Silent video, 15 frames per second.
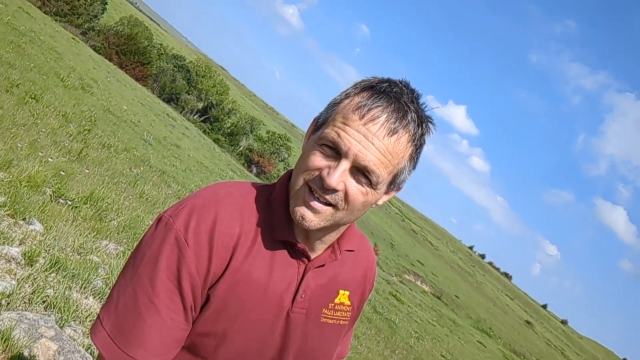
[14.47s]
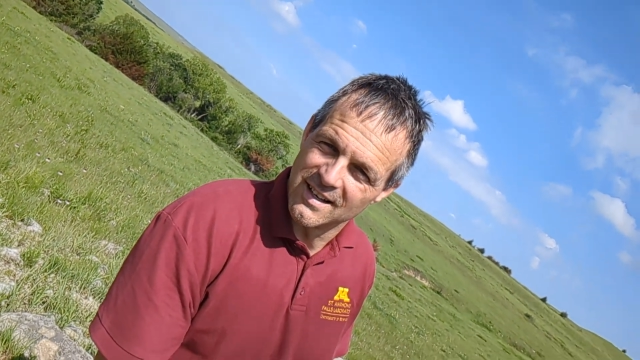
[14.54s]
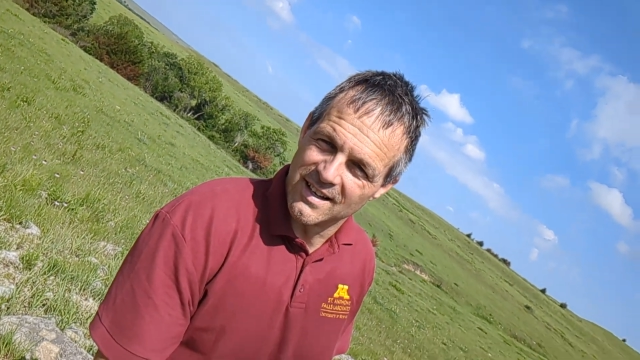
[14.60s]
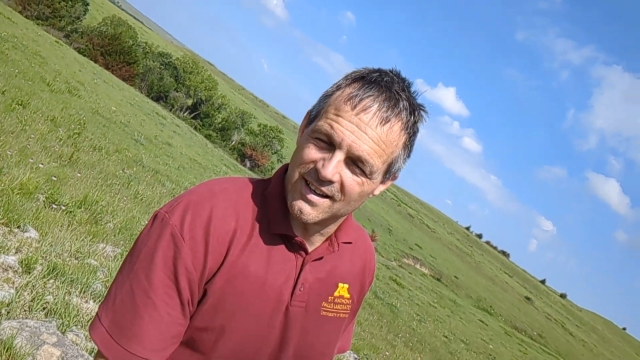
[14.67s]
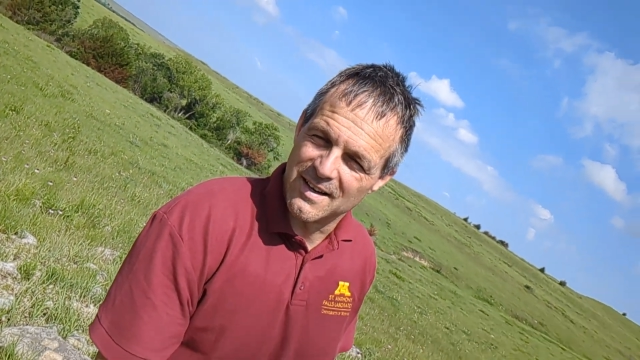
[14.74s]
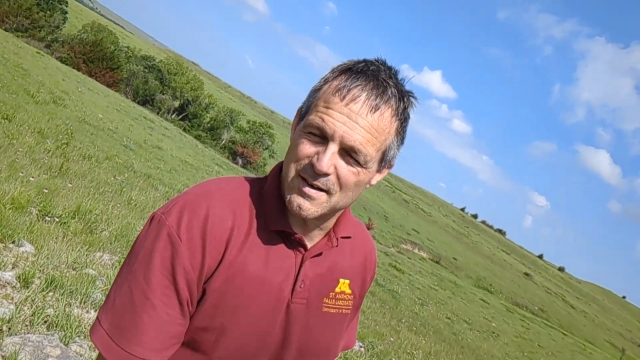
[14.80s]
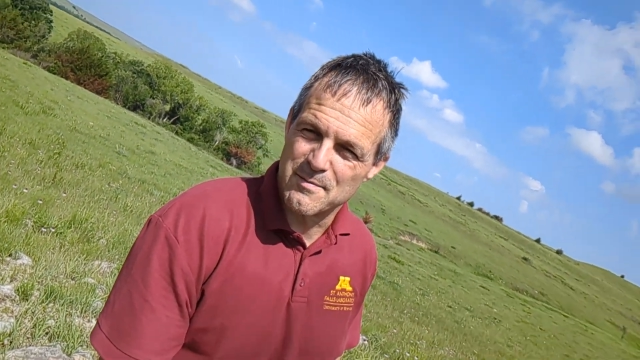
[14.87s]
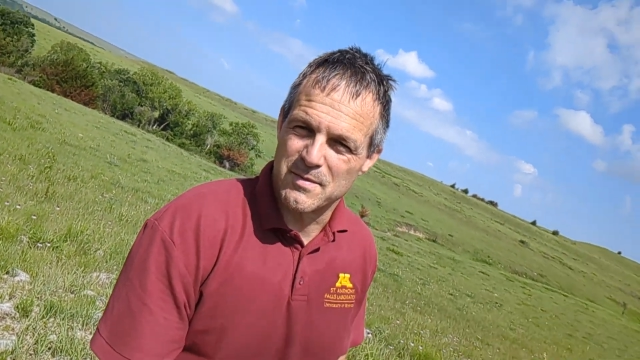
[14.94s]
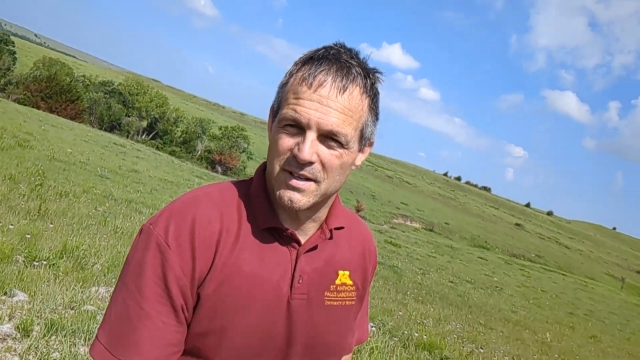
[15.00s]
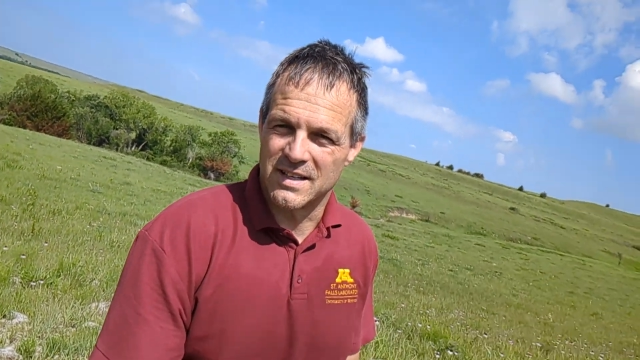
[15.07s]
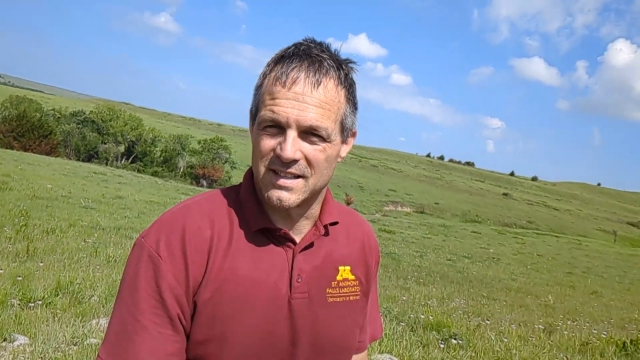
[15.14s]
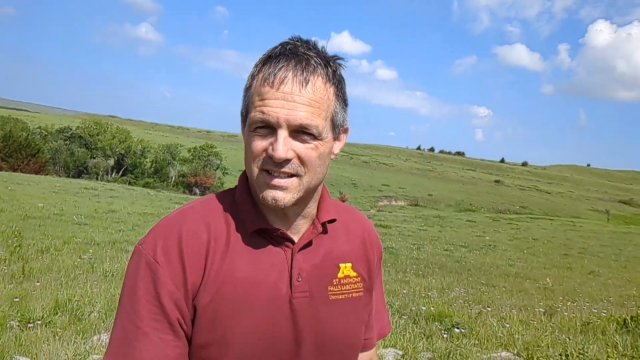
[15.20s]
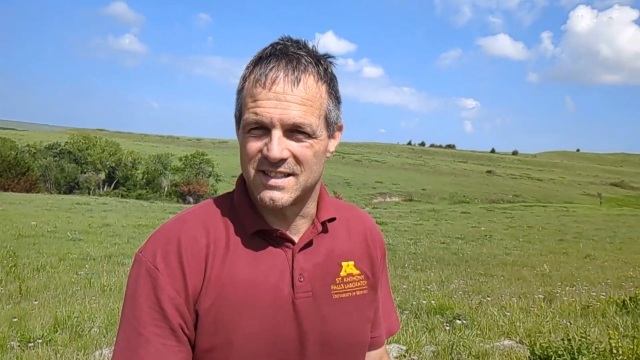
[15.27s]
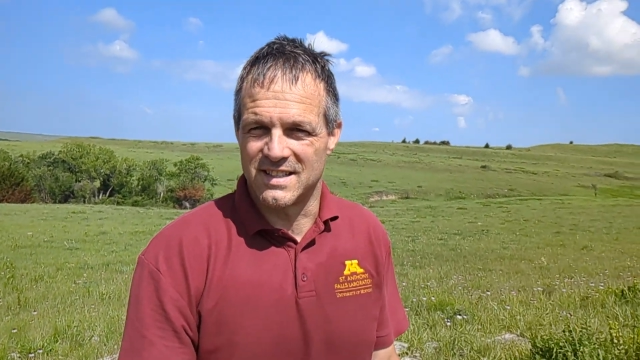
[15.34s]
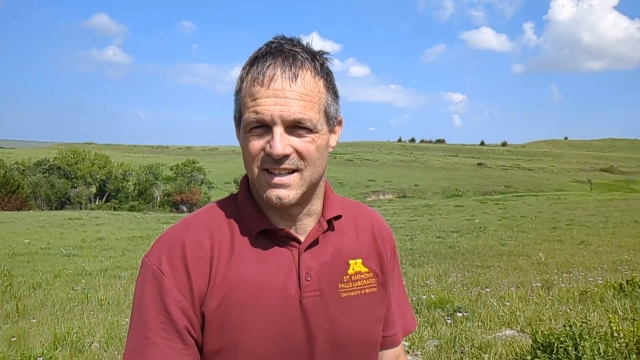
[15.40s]
But
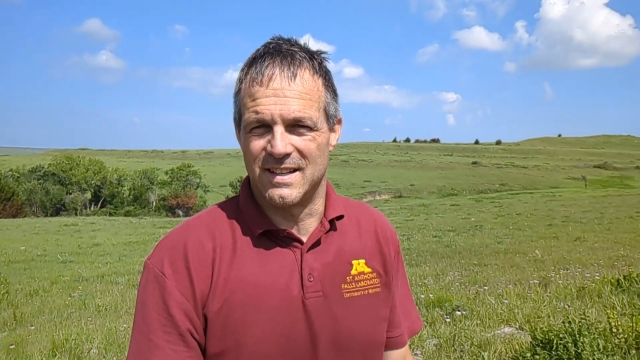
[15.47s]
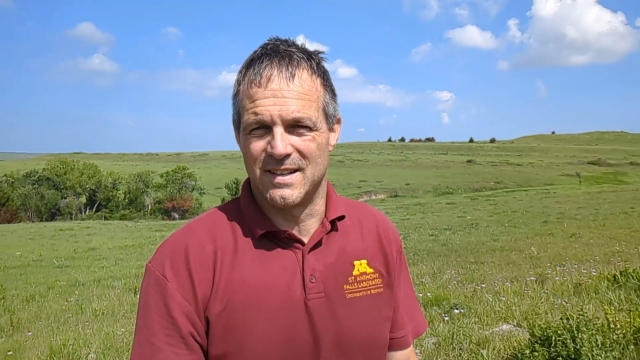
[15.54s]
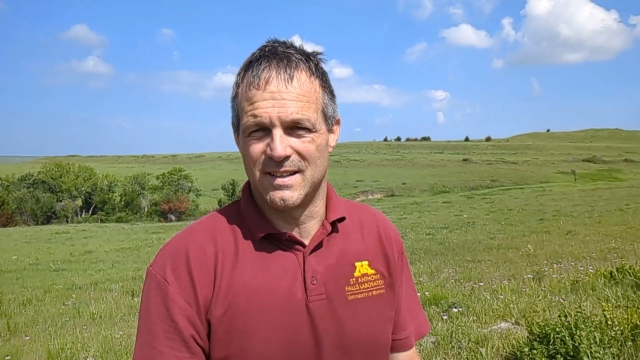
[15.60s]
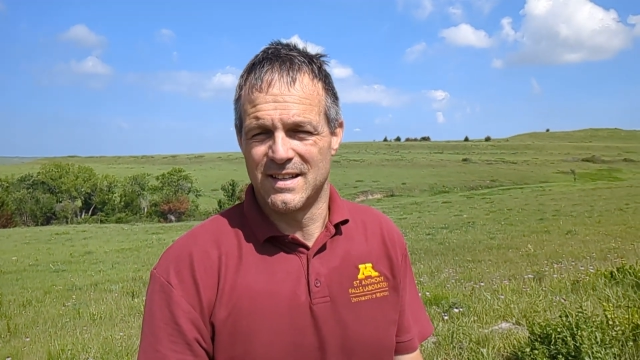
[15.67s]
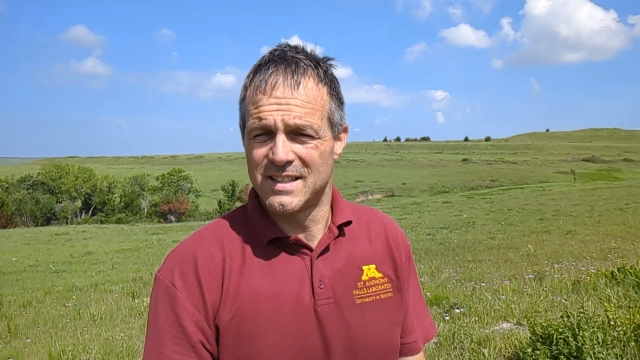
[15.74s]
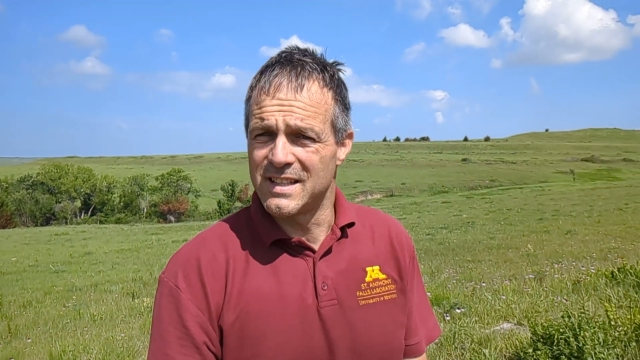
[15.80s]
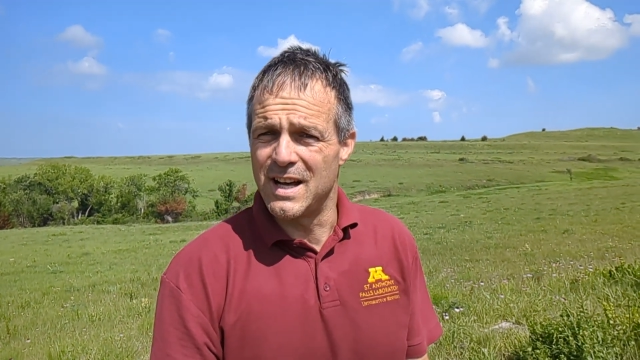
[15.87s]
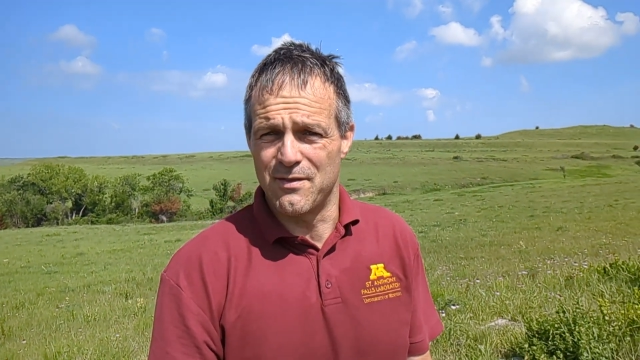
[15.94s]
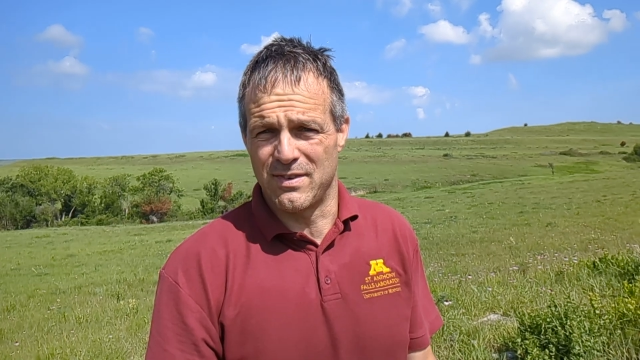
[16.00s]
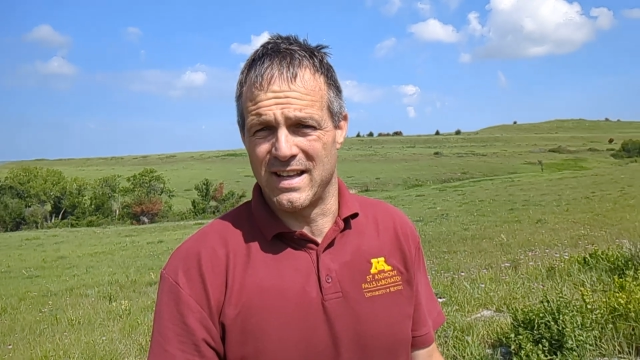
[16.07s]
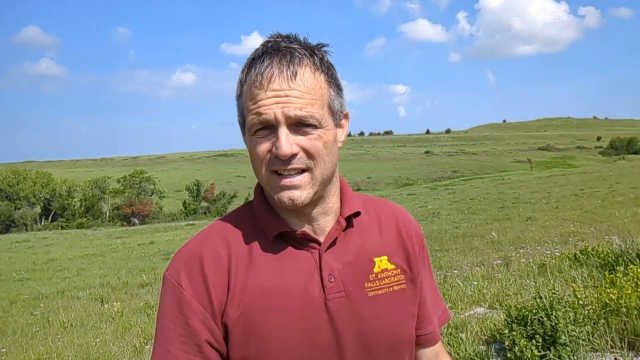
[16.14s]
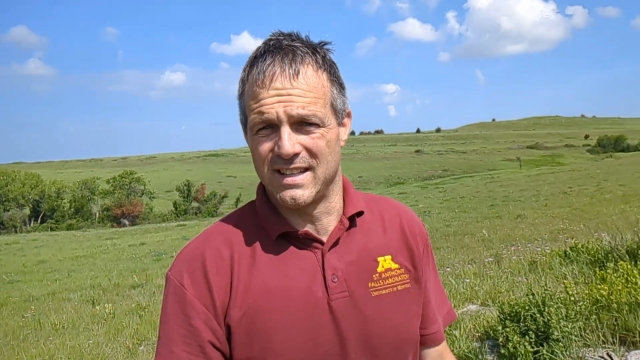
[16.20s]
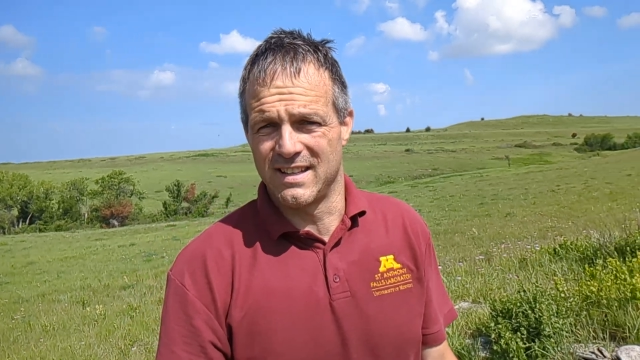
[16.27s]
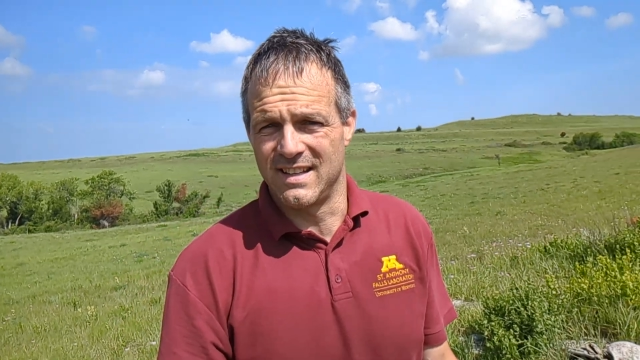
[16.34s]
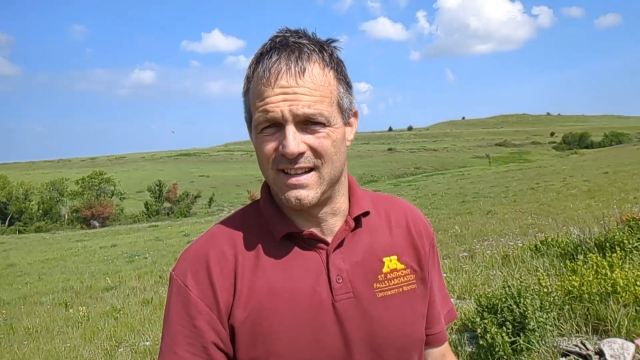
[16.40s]
it's not flat.